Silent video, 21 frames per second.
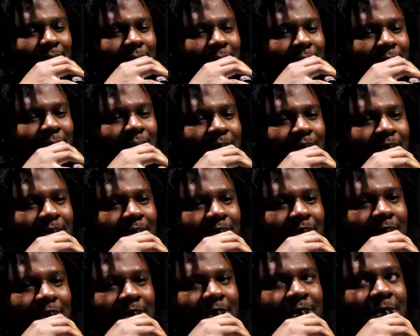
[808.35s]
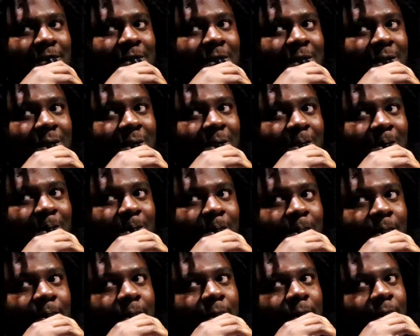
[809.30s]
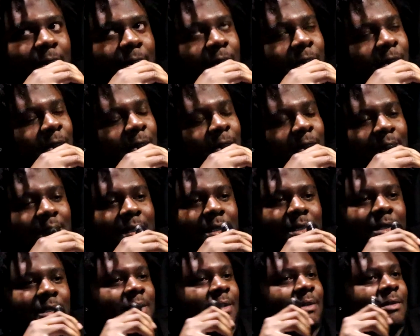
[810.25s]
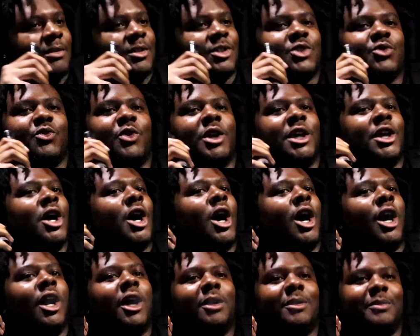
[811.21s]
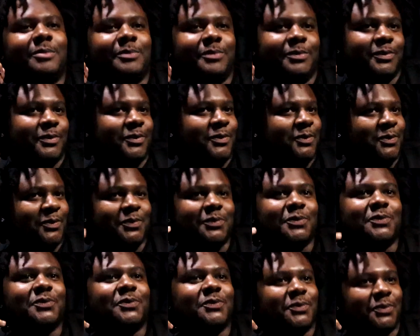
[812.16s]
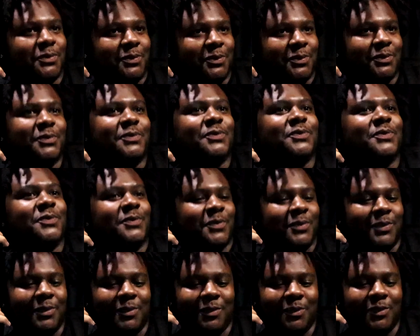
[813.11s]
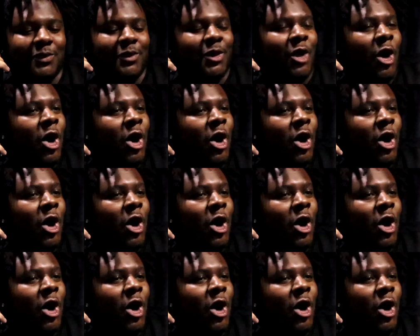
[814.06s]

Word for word: they got that little one gold tooth on the side right here. They, sweetheart. Yeah, they sweetheart and